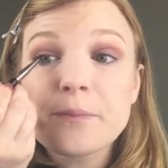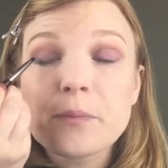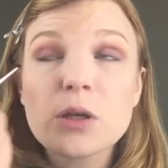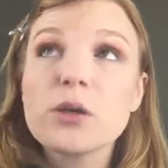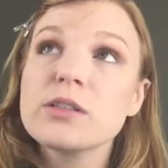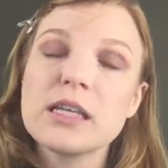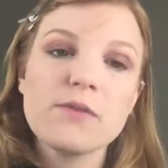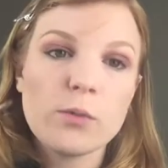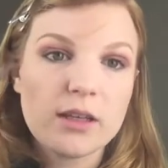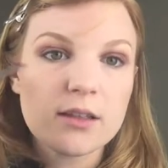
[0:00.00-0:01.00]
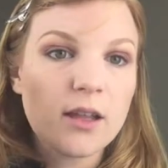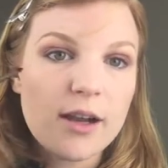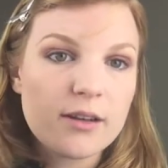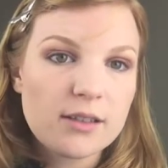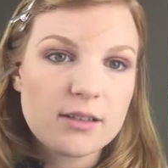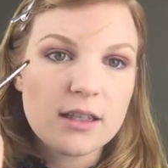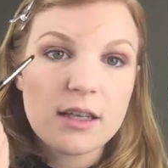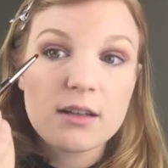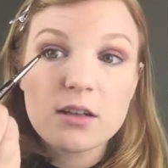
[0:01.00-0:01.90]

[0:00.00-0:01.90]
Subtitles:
because even with like liner it doesn't get